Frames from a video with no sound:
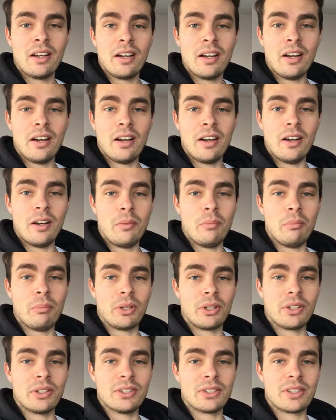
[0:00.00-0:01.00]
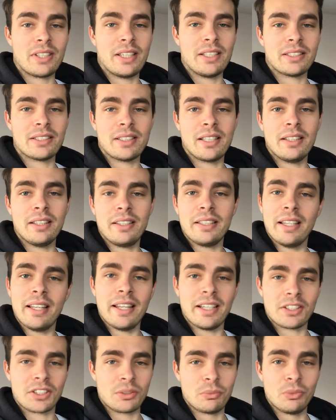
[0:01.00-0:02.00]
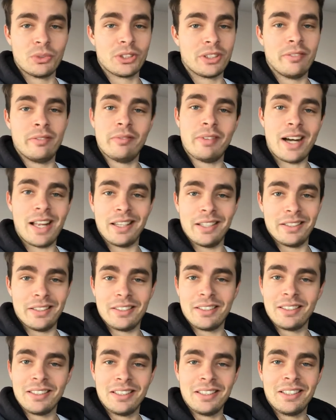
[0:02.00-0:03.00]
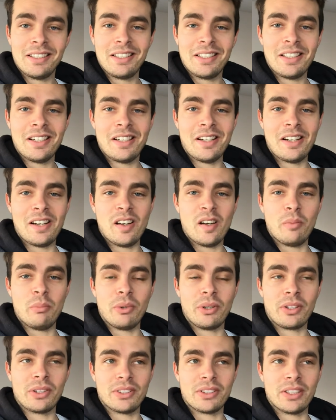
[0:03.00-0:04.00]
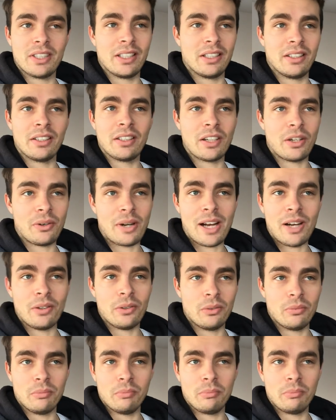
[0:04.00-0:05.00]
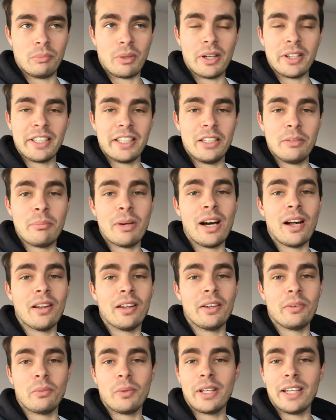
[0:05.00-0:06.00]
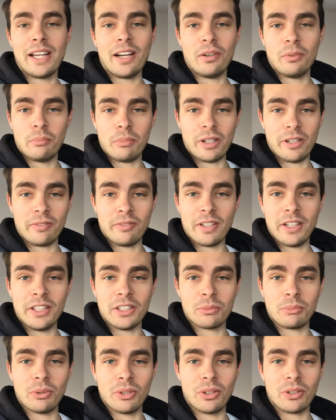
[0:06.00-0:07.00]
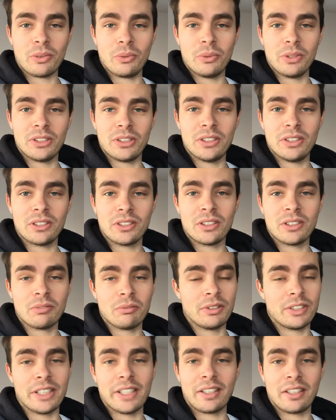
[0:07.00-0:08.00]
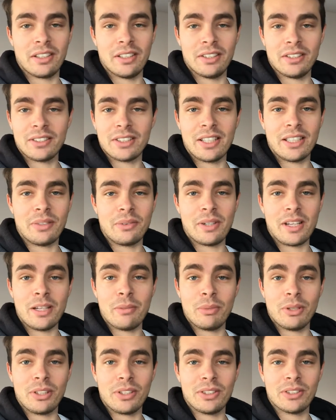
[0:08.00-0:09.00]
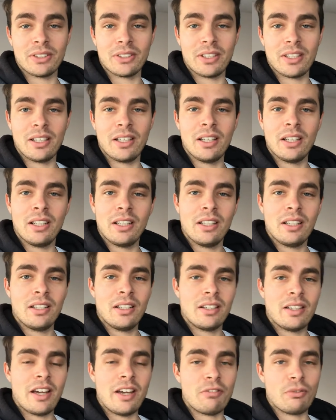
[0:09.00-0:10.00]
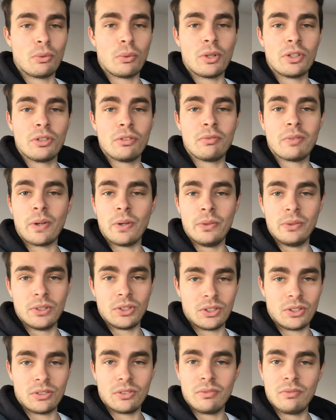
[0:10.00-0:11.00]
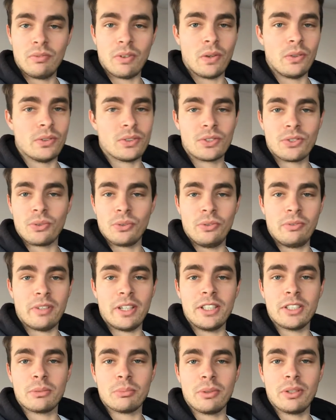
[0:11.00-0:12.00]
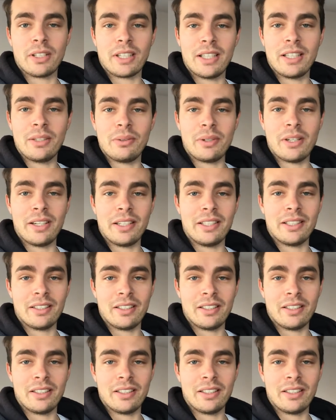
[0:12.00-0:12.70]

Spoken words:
because they said the election was invalid, because it didn't go out by email, it went out by Facebook, which is ridiculous anyway, because everyone who votes through Facebook anyway.